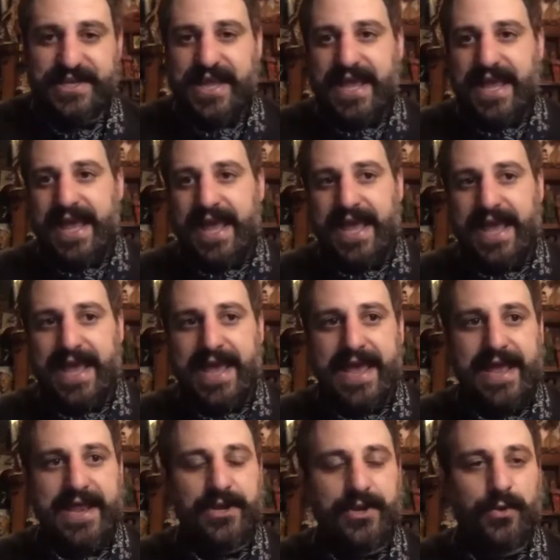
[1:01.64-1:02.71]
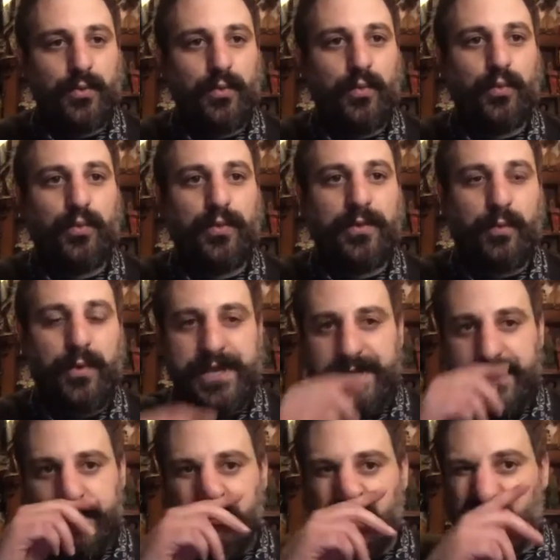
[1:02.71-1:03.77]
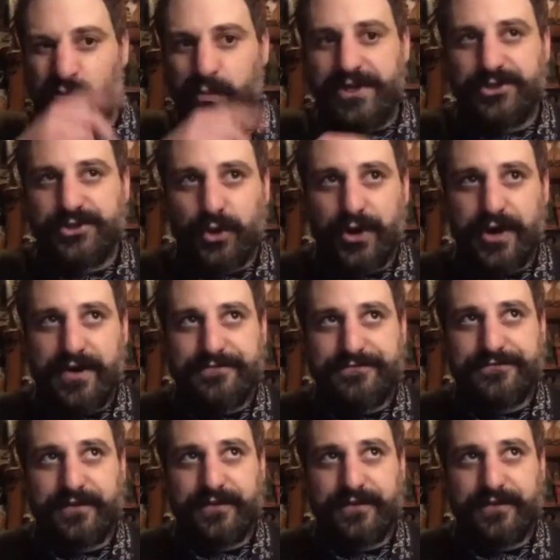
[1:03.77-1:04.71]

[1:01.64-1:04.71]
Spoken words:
and we sort of